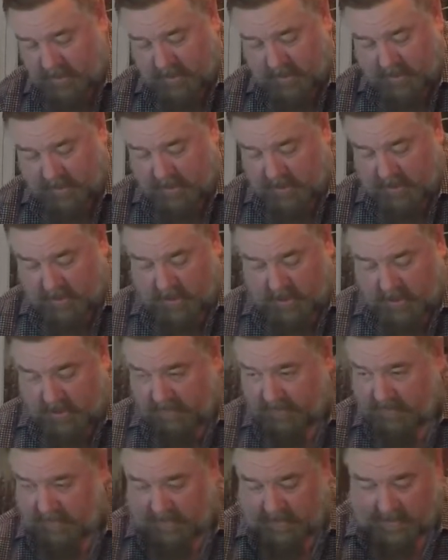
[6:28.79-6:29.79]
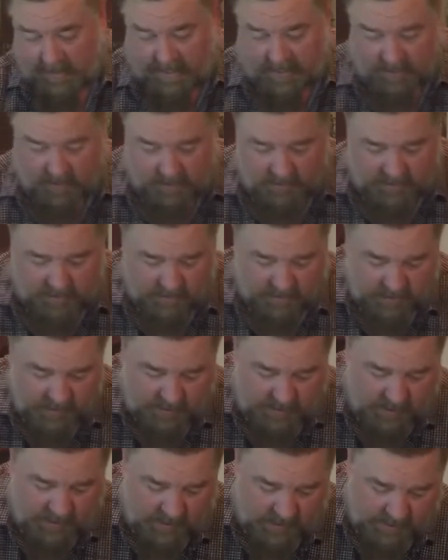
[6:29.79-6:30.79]
I've got a lighter.
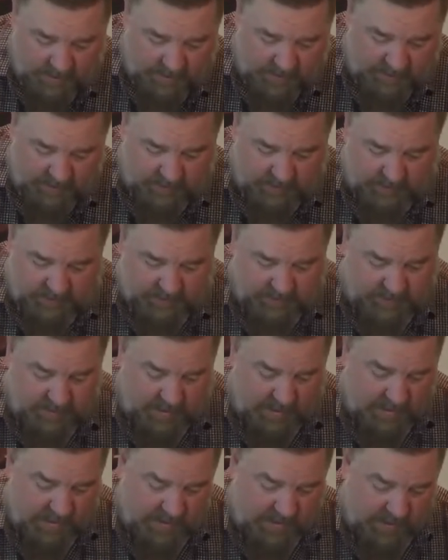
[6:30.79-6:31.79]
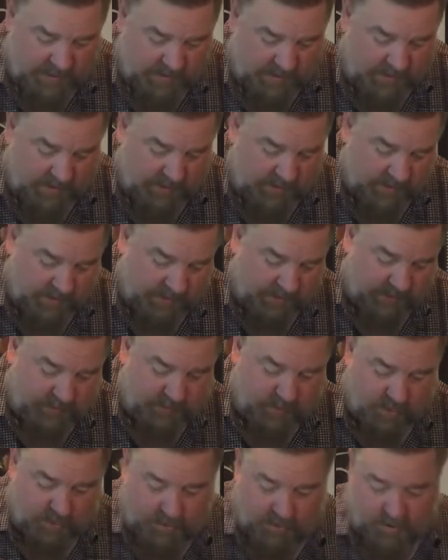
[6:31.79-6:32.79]
This is a
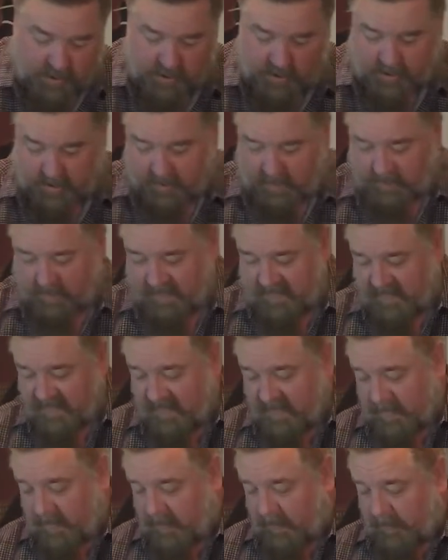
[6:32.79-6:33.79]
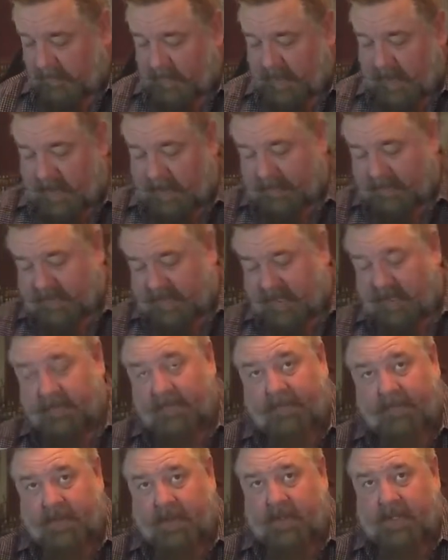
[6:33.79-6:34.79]
smoker, and I'm just going to
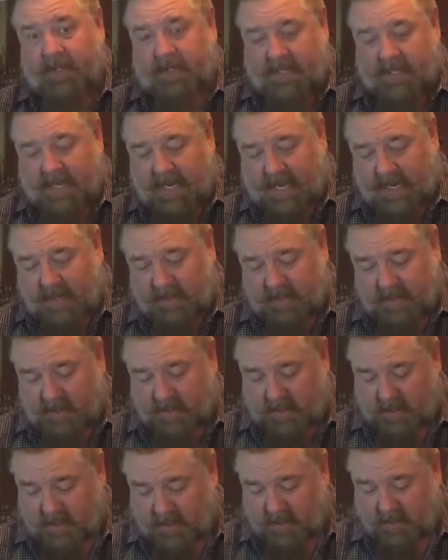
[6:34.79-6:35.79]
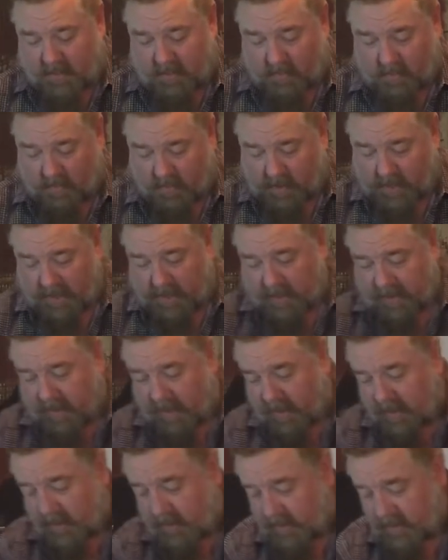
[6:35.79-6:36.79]
fill this decanter
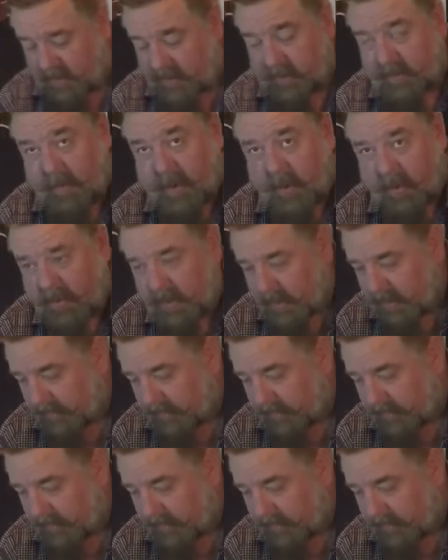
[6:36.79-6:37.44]
with smoke.